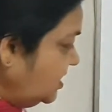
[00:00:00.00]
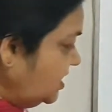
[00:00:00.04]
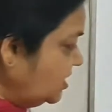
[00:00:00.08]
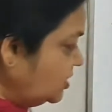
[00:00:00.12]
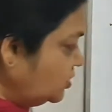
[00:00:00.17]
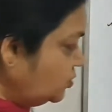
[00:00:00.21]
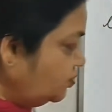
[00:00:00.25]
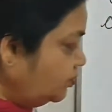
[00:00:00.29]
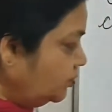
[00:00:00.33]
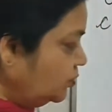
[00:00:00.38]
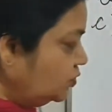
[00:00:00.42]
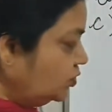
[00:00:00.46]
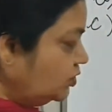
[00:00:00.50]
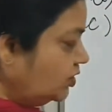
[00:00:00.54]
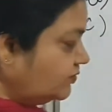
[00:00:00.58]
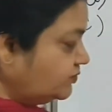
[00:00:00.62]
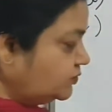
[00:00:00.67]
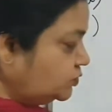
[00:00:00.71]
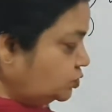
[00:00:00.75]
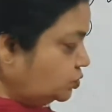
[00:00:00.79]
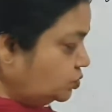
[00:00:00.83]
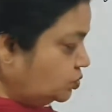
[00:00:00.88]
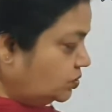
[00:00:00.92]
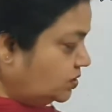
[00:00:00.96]
teaspoon
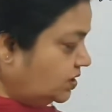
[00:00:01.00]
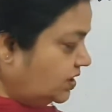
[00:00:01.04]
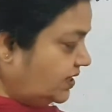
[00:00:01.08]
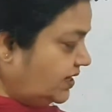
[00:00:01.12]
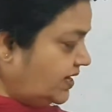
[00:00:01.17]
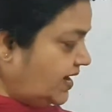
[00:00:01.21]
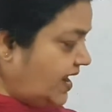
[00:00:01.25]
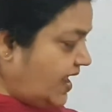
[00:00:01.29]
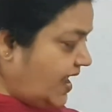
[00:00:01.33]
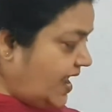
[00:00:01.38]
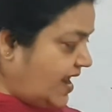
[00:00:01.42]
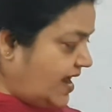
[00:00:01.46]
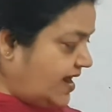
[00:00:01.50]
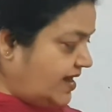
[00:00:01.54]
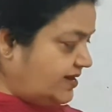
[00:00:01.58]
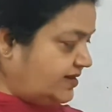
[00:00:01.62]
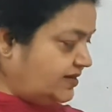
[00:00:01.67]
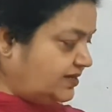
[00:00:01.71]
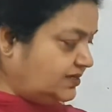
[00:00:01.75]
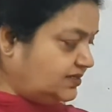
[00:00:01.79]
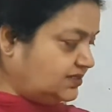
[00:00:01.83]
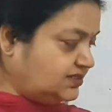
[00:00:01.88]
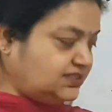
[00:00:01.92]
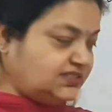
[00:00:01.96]
of sugar
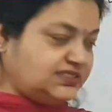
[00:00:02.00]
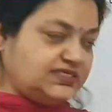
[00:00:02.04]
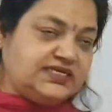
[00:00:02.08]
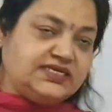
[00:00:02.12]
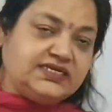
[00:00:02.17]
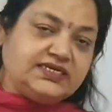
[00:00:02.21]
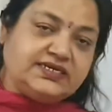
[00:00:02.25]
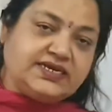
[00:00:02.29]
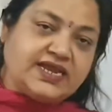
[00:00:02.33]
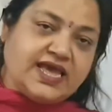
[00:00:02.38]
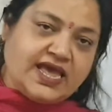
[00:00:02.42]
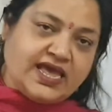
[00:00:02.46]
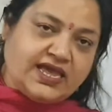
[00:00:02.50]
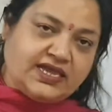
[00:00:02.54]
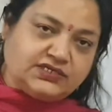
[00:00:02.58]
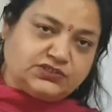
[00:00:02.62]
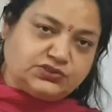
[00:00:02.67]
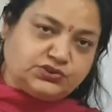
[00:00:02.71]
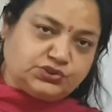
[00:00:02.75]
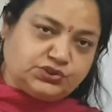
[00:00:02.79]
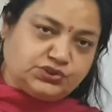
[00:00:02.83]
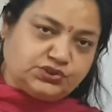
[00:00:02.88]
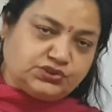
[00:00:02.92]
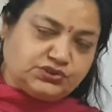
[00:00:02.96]
and seed
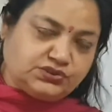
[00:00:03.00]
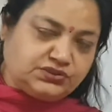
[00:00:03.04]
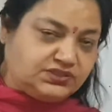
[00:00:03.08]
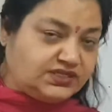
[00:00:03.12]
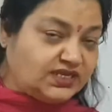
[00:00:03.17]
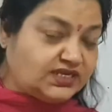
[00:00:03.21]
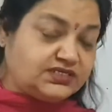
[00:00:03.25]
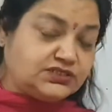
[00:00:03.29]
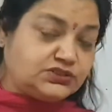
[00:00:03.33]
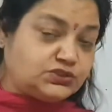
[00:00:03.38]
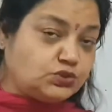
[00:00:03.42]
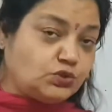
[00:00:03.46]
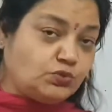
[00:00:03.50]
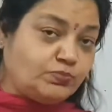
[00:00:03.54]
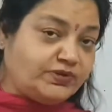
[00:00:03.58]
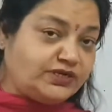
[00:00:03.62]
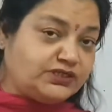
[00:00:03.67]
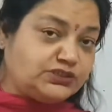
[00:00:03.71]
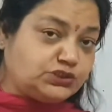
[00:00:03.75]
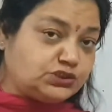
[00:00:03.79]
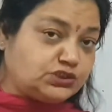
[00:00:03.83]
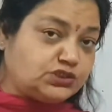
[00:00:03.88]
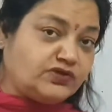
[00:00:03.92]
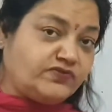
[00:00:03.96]
dash. There is no
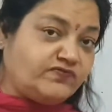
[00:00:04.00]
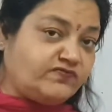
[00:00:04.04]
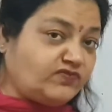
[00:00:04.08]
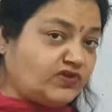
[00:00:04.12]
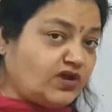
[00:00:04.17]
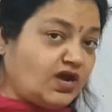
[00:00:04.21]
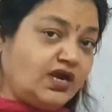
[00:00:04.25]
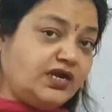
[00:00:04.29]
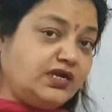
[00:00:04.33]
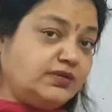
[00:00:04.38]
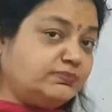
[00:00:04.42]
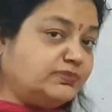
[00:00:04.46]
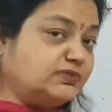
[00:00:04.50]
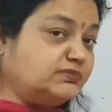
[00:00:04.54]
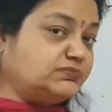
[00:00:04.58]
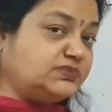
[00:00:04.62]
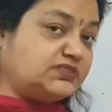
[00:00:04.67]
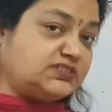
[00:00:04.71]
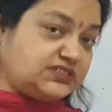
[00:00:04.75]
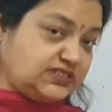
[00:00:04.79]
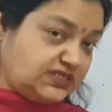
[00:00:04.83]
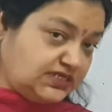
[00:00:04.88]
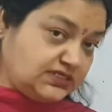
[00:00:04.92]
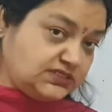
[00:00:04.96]
mention of cardamom
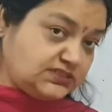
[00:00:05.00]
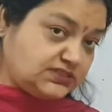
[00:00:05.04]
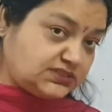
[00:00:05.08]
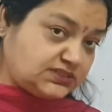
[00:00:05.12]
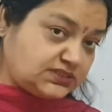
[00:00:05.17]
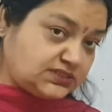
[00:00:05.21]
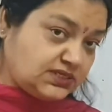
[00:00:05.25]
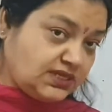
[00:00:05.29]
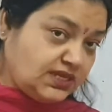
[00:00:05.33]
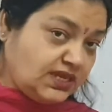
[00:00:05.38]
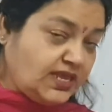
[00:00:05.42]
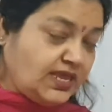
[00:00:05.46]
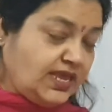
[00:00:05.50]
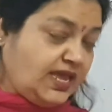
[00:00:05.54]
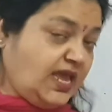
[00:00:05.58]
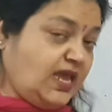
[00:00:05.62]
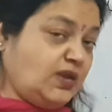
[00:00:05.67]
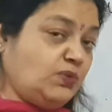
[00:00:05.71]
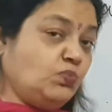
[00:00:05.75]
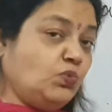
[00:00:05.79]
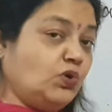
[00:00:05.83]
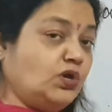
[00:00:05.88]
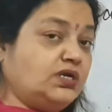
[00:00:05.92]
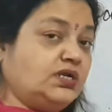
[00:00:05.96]
seeds
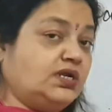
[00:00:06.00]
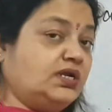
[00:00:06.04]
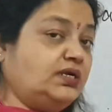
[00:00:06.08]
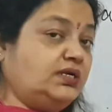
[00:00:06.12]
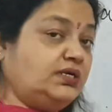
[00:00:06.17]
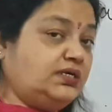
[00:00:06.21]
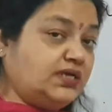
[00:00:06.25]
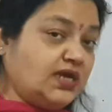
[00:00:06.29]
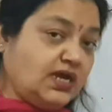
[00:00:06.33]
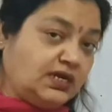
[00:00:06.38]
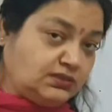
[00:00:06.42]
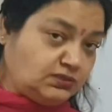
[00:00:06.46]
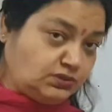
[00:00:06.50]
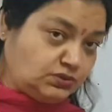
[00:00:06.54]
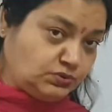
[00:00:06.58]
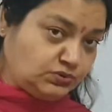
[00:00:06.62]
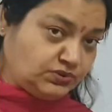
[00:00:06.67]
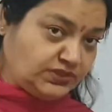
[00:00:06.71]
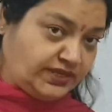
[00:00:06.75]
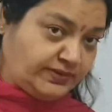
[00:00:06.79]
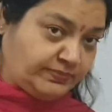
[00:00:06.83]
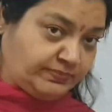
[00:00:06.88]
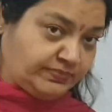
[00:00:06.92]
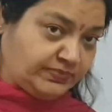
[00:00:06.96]
and what are done to
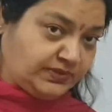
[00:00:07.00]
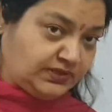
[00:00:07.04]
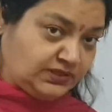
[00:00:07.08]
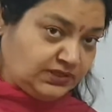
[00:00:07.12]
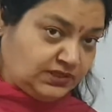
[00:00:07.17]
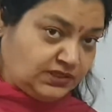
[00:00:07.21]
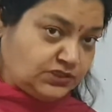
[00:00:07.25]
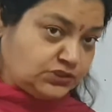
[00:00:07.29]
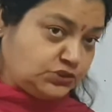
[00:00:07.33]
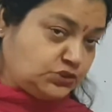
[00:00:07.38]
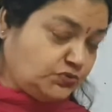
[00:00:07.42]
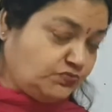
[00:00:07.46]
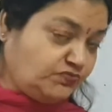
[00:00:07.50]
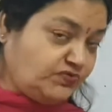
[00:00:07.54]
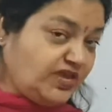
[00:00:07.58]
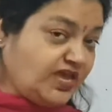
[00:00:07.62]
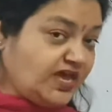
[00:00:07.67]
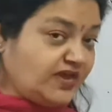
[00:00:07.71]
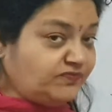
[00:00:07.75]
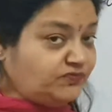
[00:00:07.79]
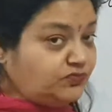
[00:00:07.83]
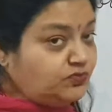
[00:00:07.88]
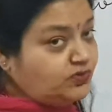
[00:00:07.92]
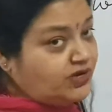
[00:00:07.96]
them. So we
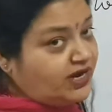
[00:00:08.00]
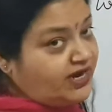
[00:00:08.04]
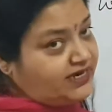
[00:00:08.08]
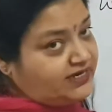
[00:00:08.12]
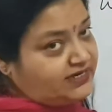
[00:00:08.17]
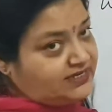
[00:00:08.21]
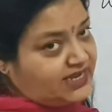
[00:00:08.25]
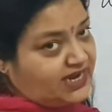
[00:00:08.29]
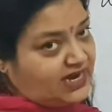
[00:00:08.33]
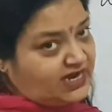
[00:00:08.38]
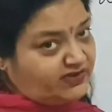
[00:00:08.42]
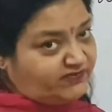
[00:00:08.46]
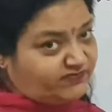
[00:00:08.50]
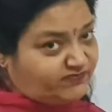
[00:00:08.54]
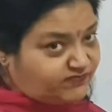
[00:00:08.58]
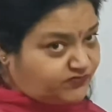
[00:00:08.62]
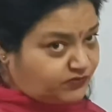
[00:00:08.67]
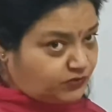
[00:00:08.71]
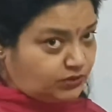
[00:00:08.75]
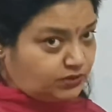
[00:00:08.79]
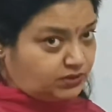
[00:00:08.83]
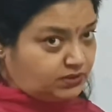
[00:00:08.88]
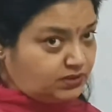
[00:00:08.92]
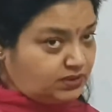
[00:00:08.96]
have to write that
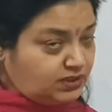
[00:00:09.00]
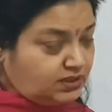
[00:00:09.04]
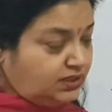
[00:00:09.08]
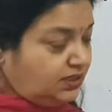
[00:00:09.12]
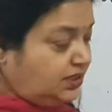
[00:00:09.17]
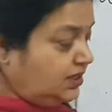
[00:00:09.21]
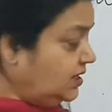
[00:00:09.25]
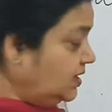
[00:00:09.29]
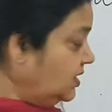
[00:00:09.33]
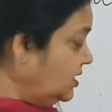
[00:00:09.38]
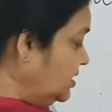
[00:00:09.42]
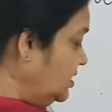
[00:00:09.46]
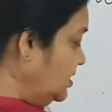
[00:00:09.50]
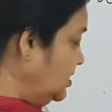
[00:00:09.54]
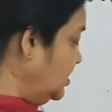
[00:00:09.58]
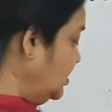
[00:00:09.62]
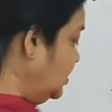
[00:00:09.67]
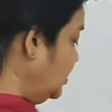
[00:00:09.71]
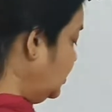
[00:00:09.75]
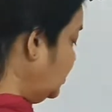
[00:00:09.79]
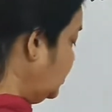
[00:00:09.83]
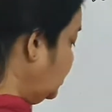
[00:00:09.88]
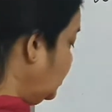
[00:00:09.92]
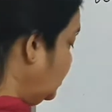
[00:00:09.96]
full.
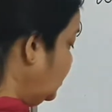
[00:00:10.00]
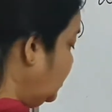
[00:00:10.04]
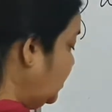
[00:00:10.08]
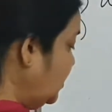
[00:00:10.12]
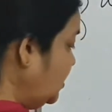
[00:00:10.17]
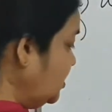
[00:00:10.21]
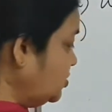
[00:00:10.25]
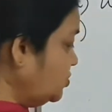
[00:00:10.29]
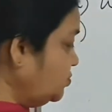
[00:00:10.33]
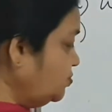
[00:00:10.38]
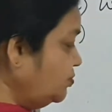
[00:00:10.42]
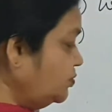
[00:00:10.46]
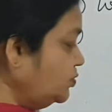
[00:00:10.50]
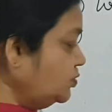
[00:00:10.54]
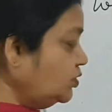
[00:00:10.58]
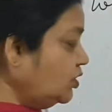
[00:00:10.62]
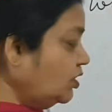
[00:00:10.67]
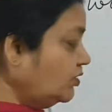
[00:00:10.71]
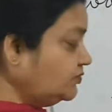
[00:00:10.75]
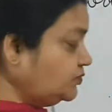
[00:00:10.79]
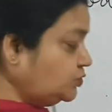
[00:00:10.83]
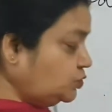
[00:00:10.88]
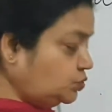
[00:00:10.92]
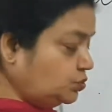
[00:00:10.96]
A teaspoon
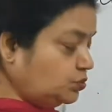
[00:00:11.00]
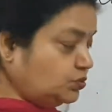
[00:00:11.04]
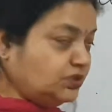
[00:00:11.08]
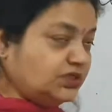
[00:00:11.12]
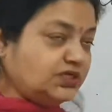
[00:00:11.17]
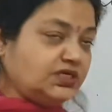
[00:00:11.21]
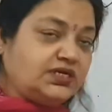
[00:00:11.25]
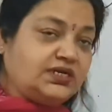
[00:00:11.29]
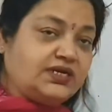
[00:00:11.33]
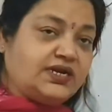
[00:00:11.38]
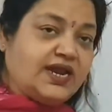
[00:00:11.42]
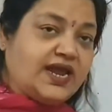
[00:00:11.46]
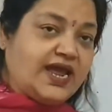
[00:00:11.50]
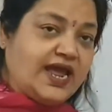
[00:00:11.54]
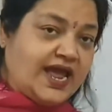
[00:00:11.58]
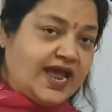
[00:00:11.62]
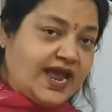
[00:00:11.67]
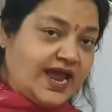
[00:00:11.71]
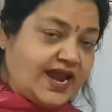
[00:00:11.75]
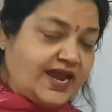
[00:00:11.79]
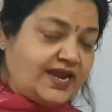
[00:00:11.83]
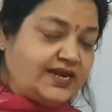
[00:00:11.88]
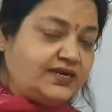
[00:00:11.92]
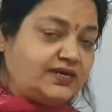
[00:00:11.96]
of sugar
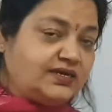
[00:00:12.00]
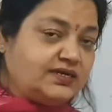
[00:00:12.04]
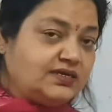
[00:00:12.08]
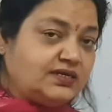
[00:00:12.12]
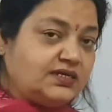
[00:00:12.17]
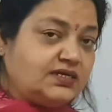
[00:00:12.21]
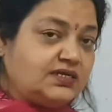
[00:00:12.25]
and